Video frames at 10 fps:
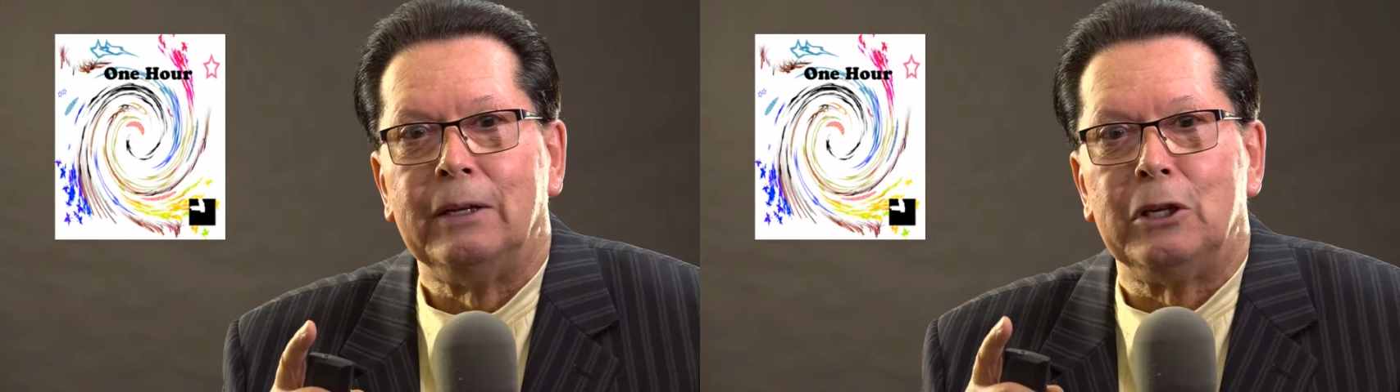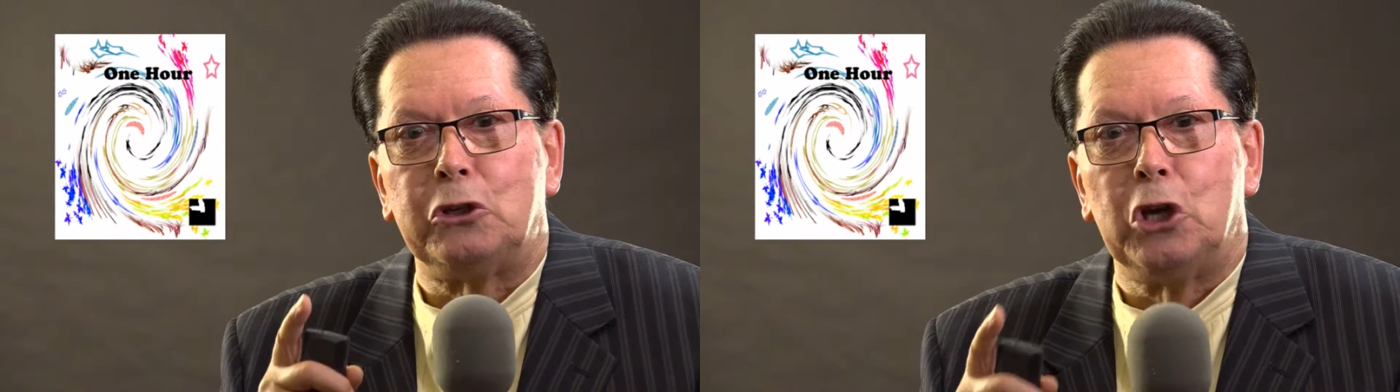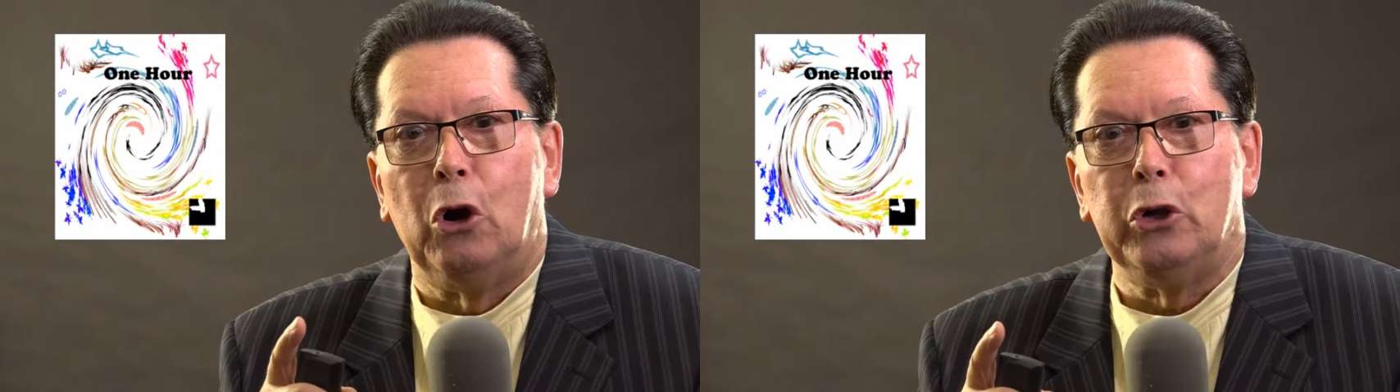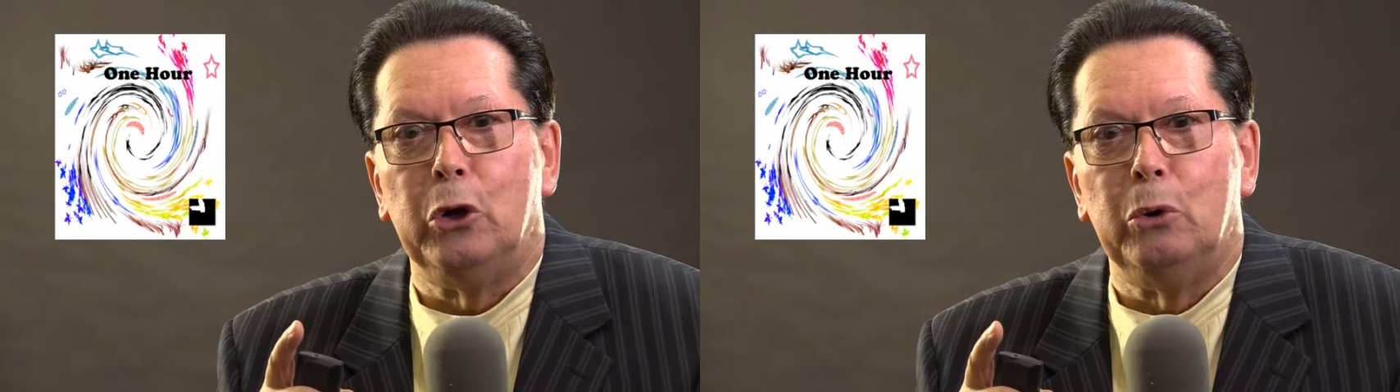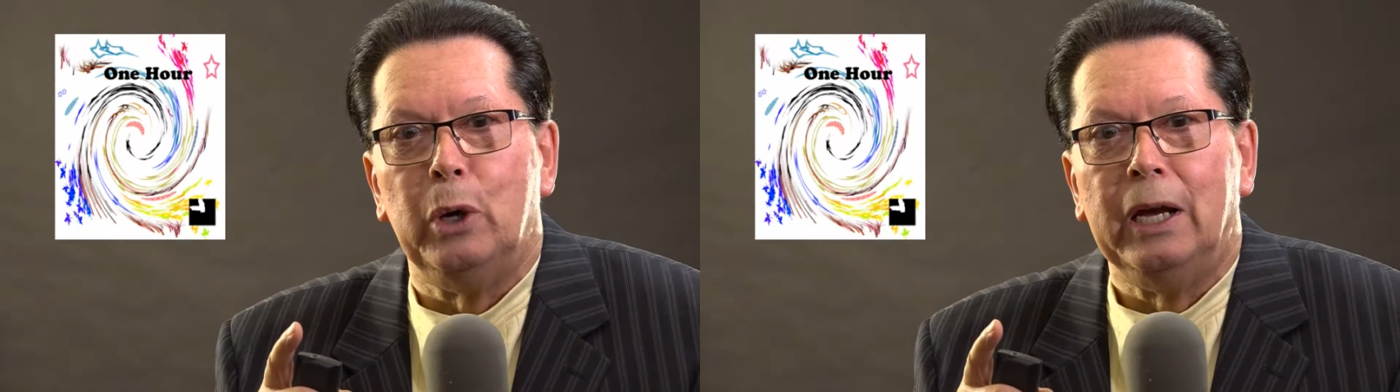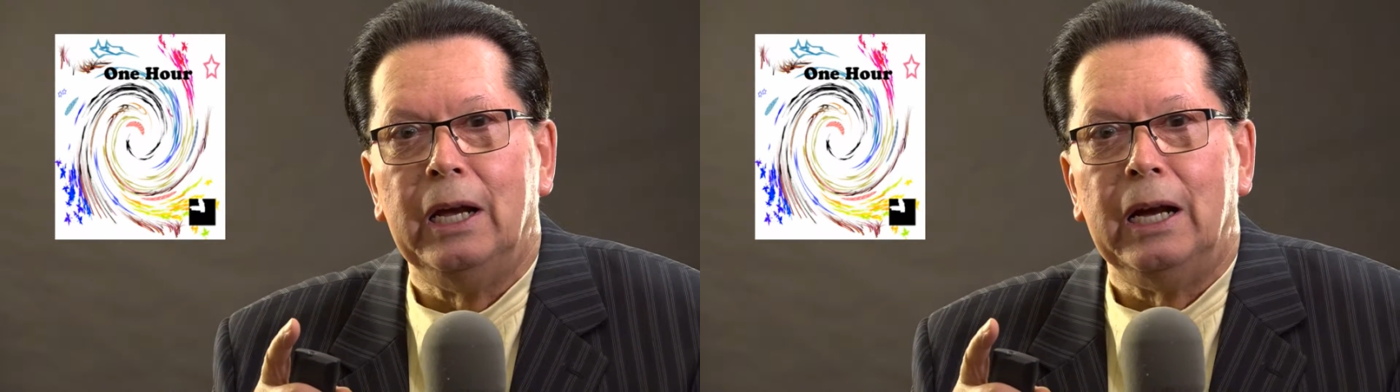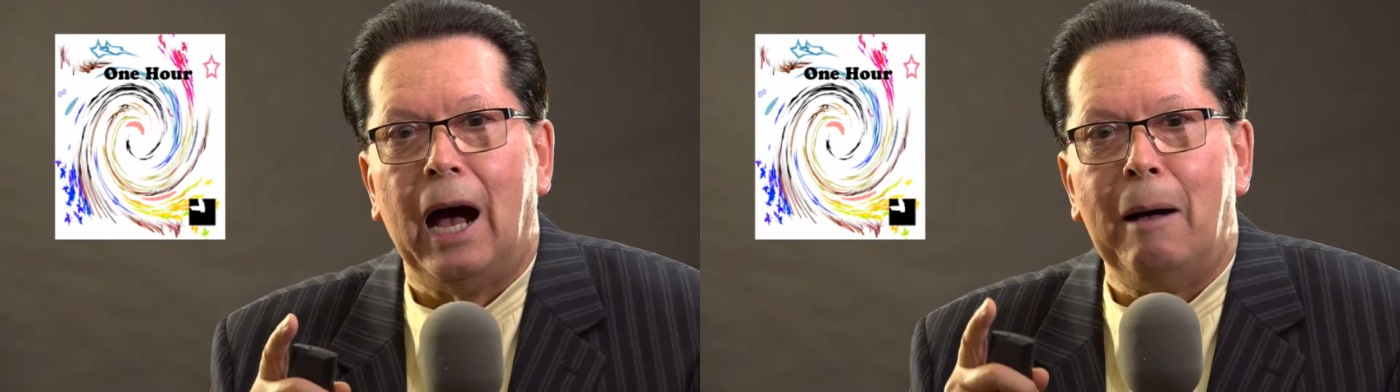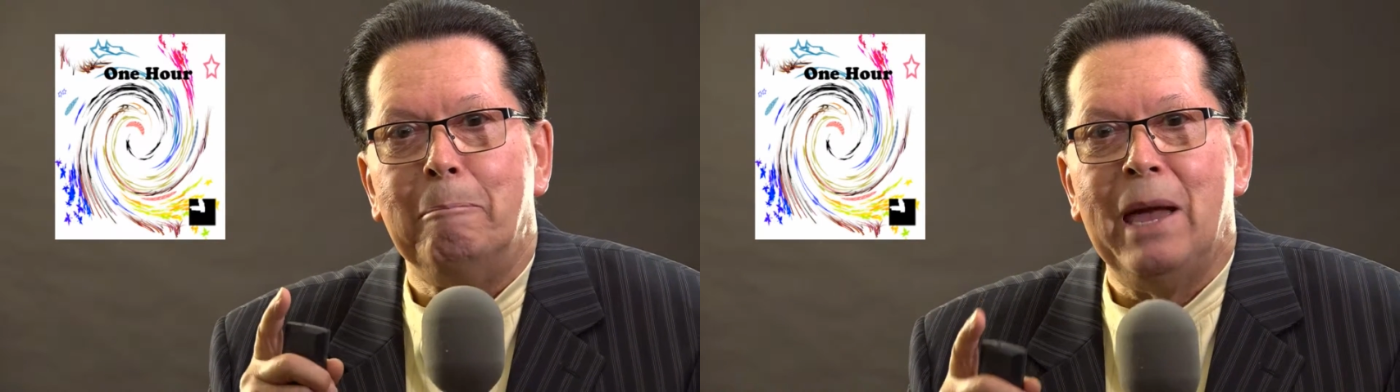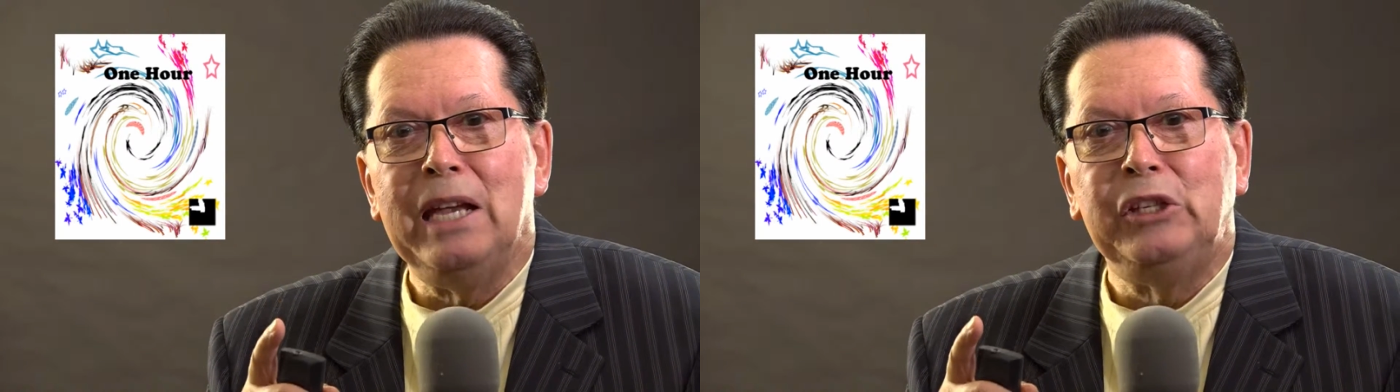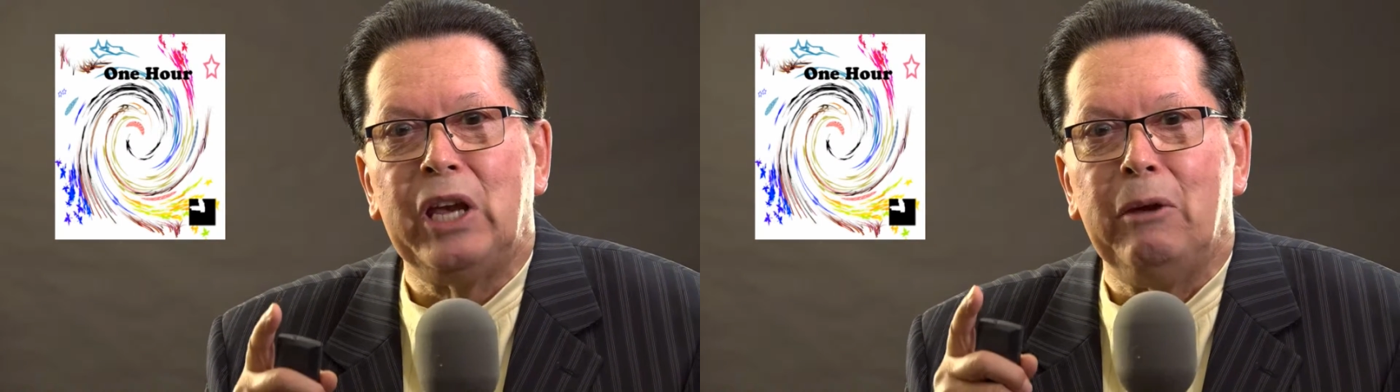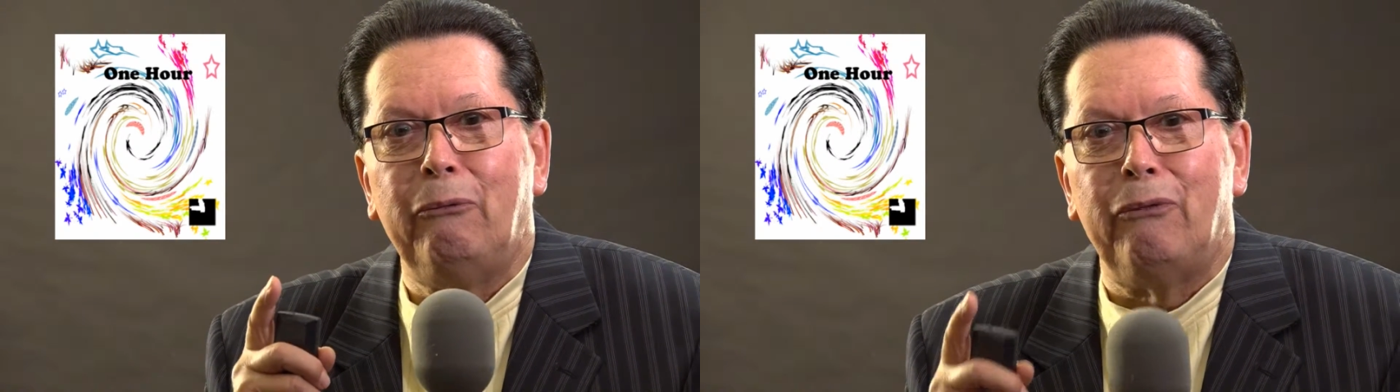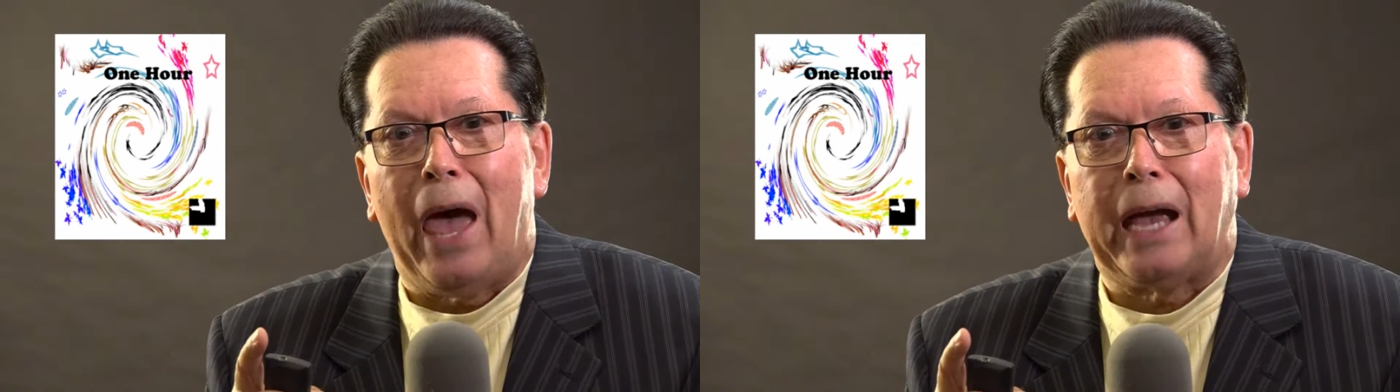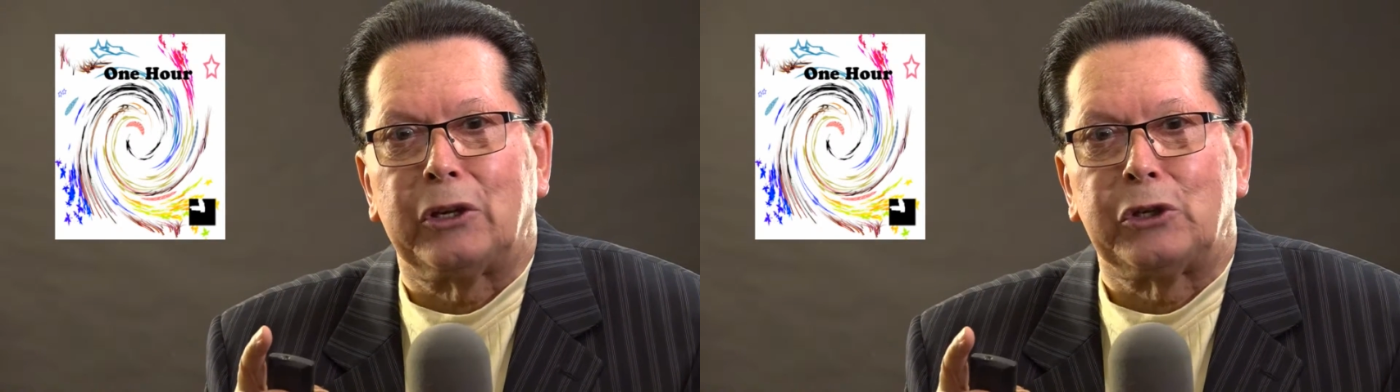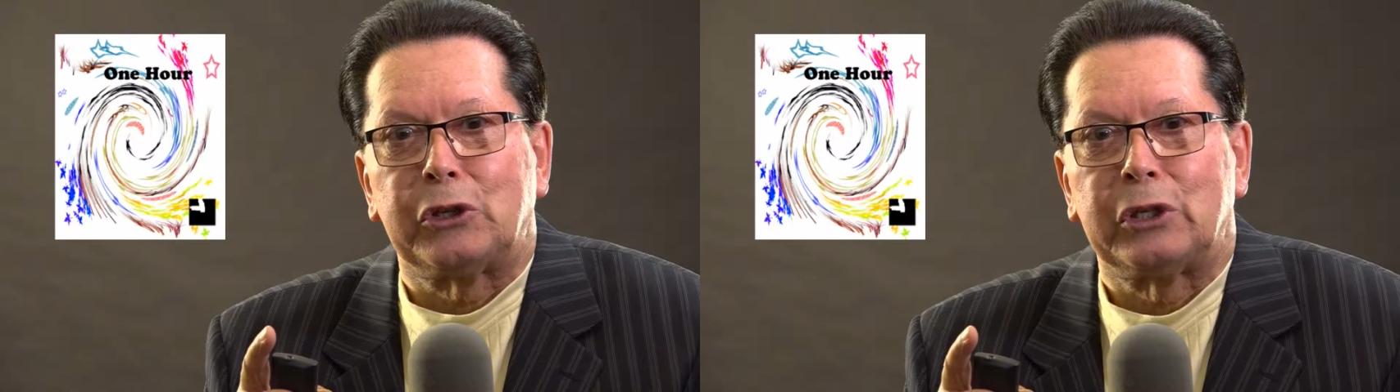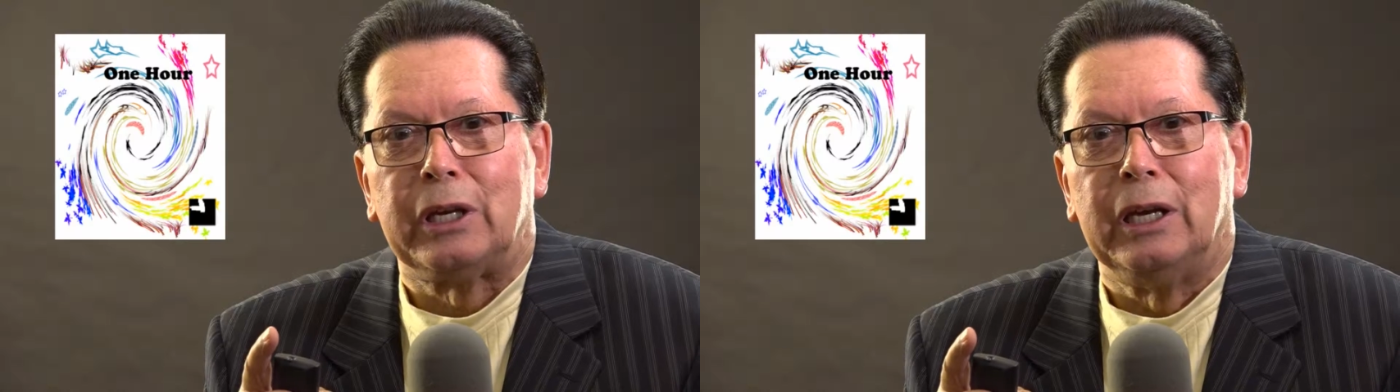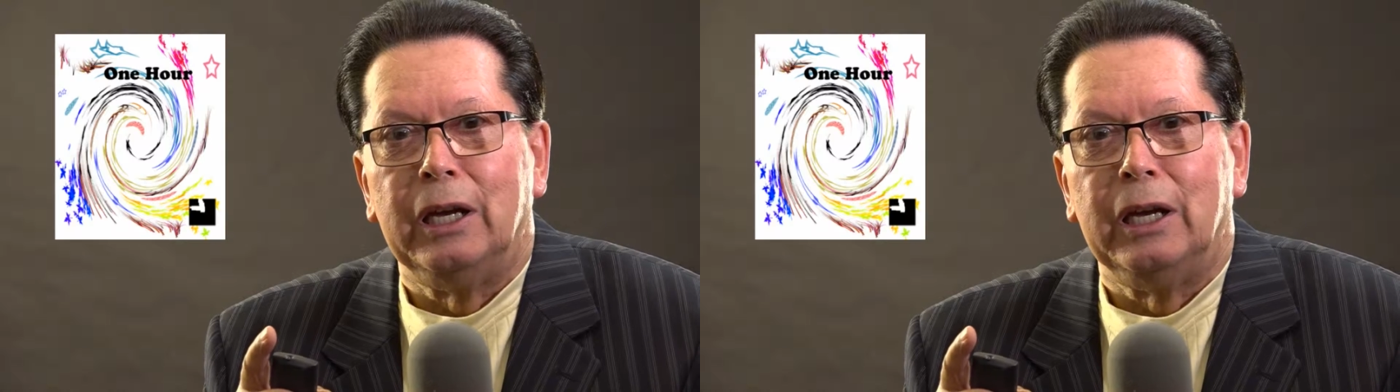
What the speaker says: to show you amazing facts